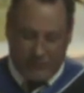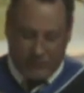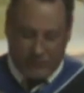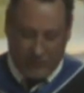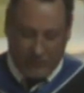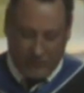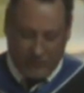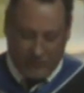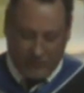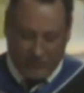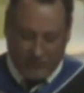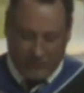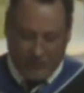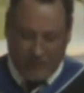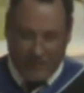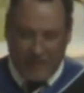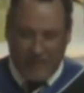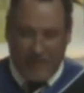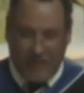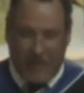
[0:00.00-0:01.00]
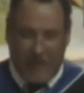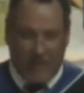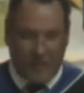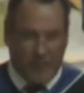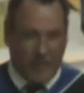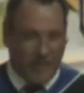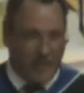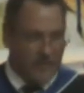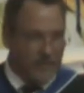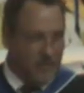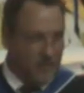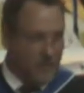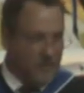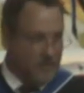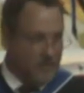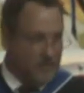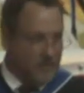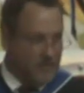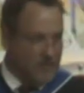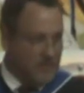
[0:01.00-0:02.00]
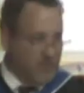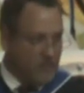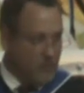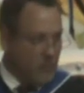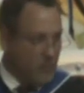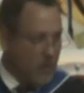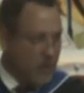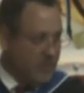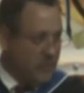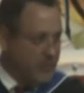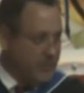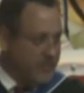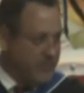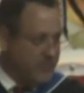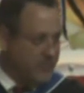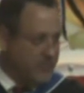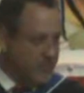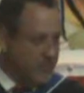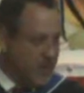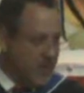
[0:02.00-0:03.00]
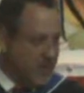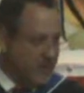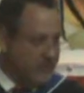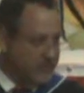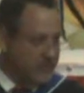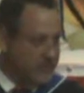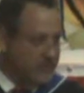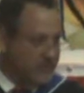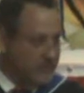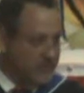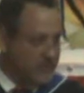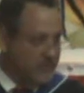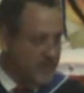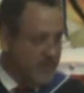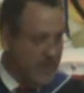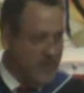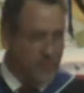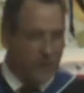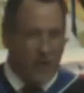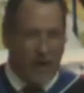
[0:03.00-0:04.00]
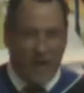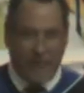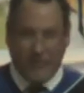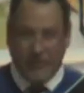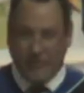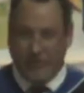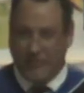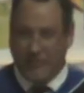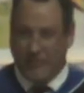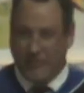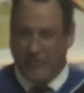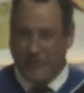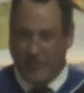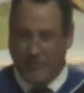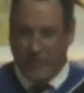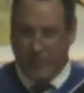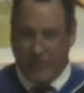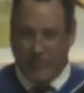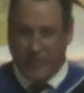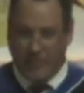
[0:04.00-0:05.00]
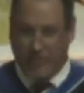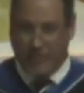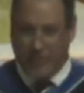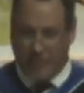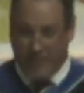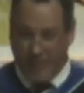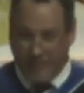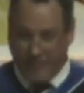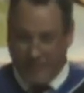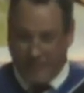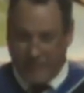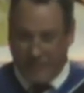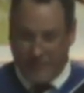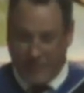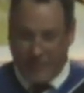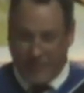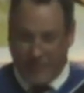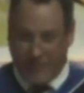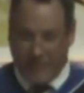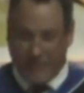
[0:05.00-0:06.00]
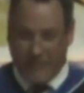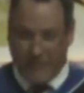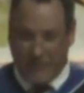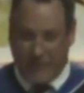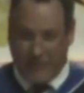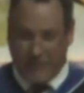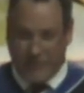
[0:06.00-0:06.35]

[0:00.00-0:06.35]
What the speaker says: of schools, I bring welcoming remarks. I promise they will be short, and everybody who